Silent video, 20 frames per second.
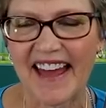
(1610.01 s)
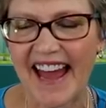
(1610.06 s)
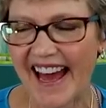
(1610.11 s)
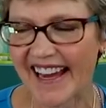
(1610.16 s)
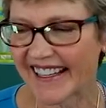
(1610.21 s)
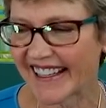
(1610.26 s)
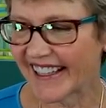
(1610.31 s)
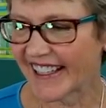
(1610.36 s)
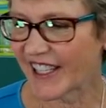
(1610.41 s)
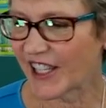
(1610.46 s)

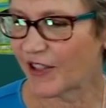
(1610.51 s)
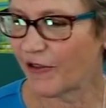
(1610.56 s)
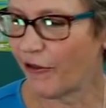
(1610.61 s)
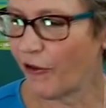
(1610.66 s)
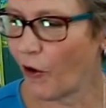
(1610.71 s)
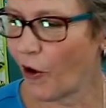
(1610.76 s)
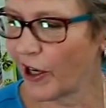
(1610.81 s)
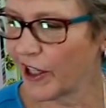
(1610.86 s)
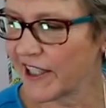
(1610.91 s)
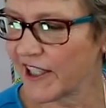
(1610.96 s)
That is
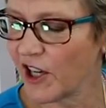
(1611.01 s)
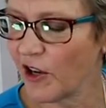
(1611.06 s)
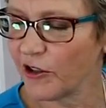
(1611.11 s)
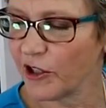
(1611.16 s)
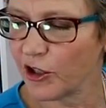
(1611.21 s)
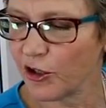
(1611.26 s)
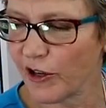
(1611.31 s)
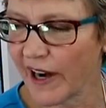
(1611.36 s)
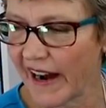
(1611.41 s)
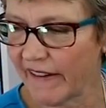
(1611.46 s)
for so
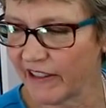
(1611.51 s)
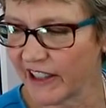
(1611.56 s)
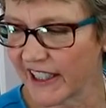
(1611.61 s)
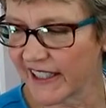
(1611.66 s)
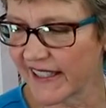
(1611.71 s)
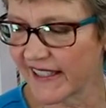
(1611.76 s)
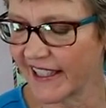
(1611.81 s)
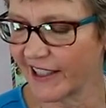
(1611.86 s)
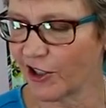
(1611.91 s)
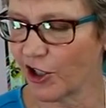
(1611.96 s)
the Travel
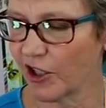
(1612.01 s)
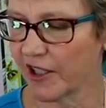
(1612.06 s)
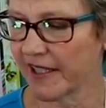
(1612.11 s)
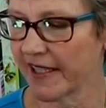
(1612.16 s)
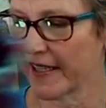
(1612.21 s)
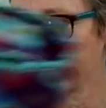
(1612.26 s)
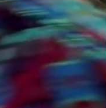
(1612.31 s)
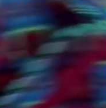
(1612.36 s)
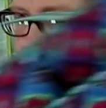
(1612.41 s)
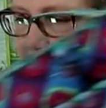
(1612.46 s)
Essentials
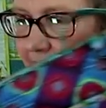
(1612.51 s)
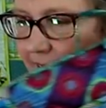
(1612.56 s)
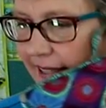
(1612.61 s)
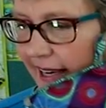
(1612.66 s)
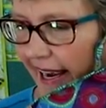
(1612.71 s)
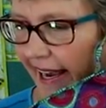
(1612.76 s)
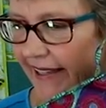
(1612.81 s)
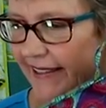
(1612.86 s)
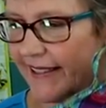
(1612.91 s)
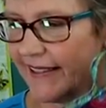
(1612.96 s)
is a
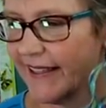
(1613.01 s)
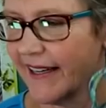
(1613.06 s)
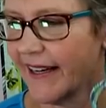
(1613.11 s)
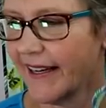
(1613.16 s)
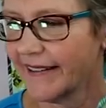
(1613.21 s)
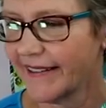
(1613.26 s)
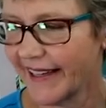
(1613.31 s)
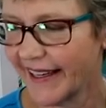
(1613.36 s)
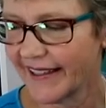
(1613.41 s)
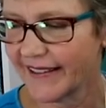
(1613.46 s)
set
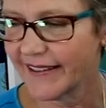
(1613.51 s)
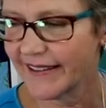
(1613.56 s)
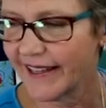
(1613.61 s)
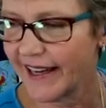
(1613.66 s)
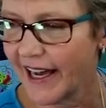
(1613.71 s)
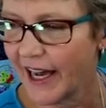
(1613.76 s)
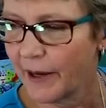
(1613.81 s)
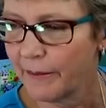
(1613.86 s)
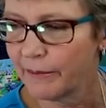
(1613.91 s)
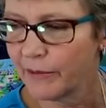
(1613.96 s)
that
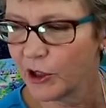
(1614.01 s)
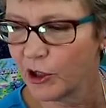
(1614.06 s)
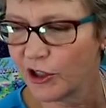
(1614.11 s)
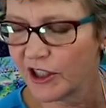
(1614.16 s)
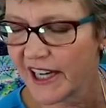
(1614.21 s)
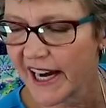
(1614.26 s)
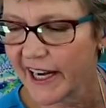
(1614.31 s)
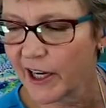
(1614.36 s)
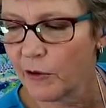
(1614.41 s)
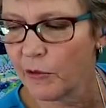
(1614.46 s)
um, you
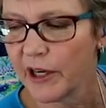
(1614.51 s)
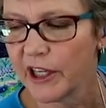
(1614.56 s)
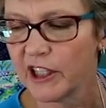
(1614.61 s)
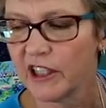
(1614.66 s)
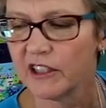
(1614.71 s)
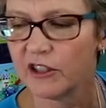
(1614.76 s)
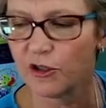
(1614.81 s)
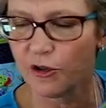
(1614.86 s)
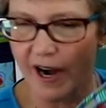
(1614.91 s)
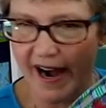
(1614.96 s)
take when
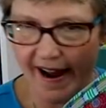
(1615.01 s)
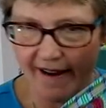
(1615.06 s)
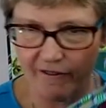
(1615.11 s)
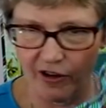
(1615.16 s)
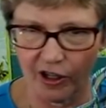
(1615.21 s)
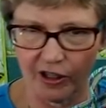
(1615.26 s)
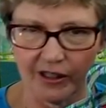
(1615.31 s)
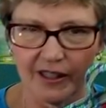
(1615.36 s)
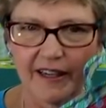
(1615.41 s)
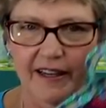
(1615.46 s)
you
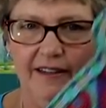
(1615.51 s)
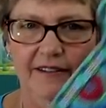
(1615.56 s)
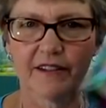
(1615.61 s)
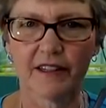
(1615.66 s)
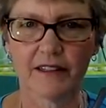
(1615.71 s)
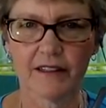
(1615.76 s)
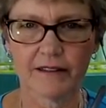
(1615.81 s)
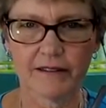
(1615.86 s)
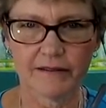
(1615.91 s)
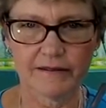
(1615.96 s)
travel.
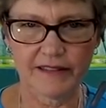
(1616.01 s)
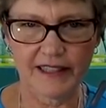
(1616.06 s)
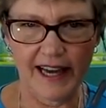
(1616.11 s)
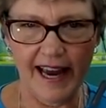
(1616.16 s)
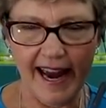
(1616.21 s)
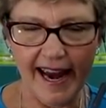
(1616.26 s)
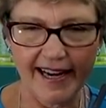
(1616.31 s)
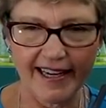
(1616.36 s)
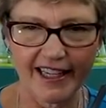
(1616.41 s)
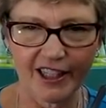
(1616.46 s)
The the
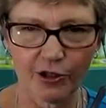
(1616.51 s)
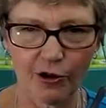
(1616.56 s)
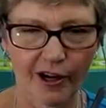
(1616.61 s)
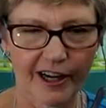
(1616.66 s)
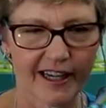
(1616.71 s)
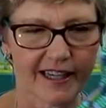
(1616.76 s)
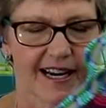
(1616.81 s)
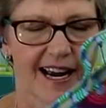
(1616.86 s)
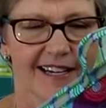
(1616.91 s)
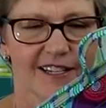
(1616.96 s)
hanging
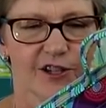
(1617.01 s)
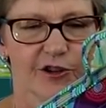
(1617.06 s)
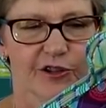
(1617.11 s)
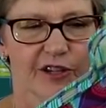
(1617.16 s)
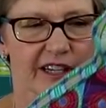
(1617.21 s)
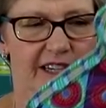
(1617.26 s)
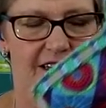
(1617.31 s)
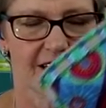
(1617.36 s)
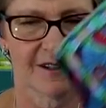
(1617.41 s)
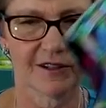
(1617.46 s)
organizer
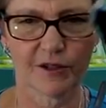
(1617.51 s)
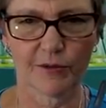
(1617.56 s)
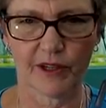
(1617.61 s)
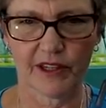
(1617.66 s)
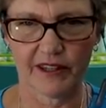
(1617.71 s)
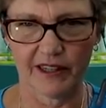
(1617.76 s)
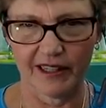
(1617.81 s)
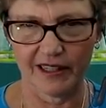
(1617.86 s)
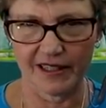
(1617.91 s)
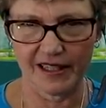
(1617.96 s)
that goes
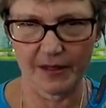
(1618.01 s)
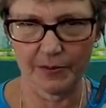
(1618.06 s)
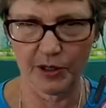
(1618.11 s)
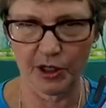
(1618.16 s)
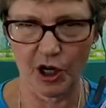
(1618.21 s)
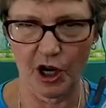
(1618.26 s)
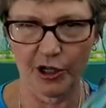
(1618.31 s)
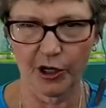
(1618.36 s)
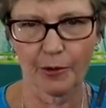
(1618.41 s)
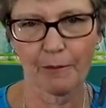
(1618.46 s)
with it is to
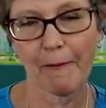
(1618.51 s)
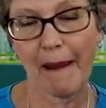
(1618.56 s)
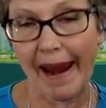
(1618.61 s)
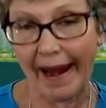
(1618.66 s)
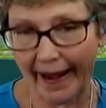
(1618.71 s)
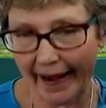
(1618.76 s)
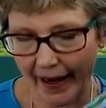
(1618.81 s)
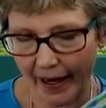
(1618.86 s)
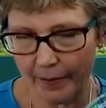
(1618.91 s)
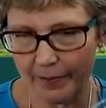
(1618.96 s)
put all your
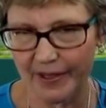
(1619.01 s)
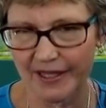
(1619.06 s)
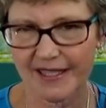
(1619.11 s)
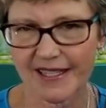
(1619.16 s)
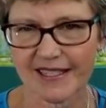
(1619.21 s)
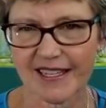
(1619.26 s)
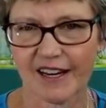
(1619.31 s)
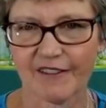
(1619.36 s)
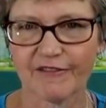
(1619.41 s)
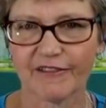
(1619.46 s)
makeup and
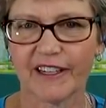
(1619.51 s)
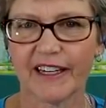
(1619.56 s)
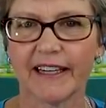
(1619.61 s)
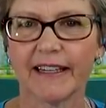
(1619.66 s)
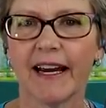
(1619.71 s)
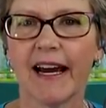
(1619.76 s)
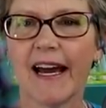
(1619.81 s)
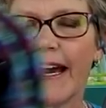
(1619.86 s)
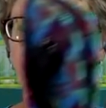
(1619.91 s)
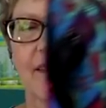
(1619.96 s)
stuff
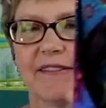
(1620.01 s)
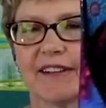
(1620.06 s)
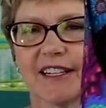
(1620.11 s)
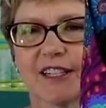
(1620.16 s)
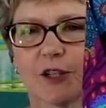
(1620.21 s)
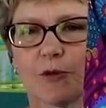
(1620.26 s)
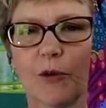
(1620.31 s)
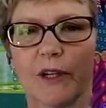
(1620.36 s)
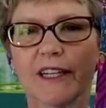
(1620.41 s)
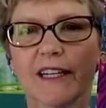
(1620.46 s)
in.
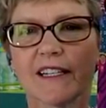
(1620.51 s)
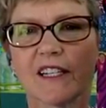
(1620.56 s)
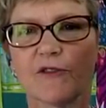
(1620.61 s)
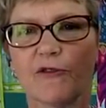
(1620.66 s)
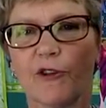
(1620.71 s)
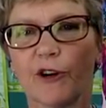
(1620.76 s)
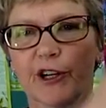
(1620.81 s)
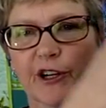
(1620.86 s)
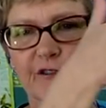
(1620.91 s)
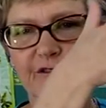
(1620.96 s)
This one is
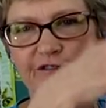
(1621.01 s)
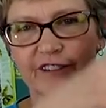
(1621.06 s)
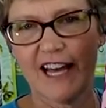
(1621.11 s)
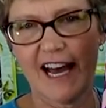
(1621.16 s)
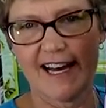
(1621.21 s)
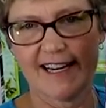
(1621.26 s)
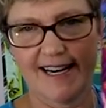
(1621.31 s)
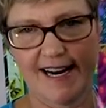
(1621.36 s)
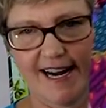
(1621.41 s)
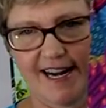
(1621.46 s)
for your
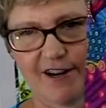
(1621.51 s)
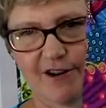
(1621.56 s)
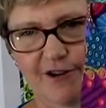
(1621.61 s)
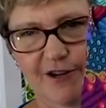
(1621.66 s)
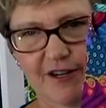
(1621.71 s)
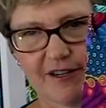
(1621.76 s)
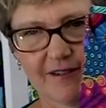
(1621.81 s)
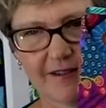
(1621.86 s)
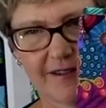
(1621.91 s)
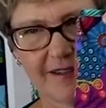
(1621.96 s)
flat
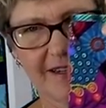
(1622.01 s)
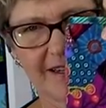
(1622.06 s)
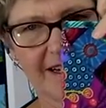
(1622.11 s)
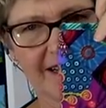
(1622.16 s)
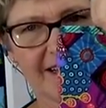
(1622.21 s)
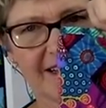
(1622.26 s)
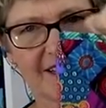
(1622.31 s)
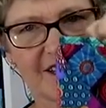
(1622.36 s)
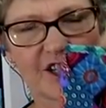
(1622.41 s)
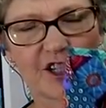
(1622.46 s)
iron.
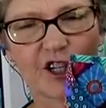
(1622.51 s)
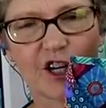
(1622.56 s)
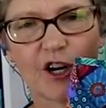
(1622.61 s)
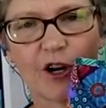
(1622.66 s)
Yeah.